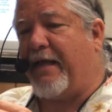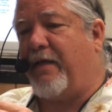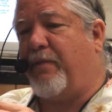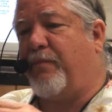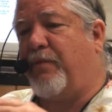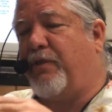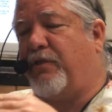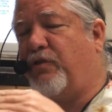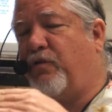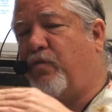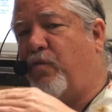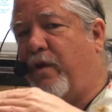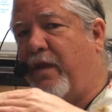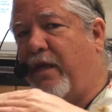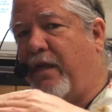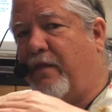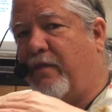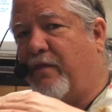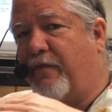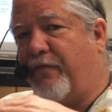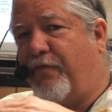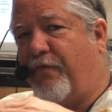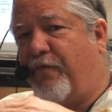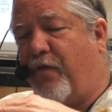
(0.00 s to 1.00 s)
in
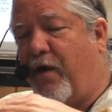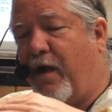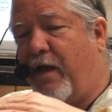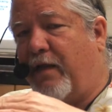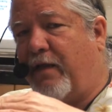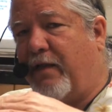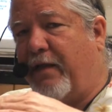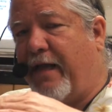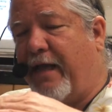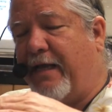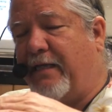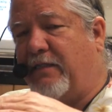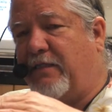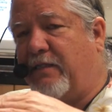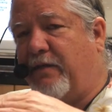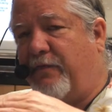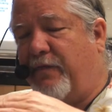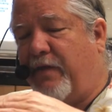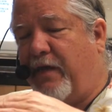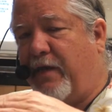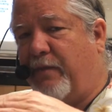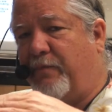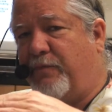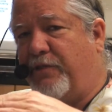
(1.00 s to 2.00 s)
between the front
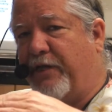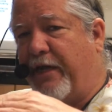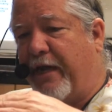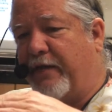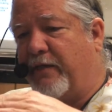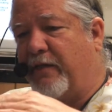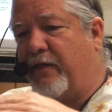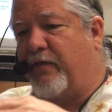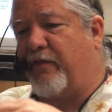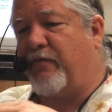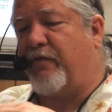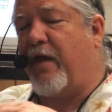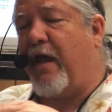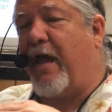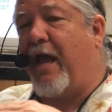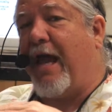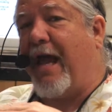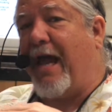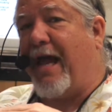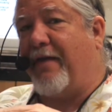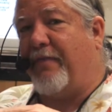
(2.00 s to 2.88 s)
lens of the objective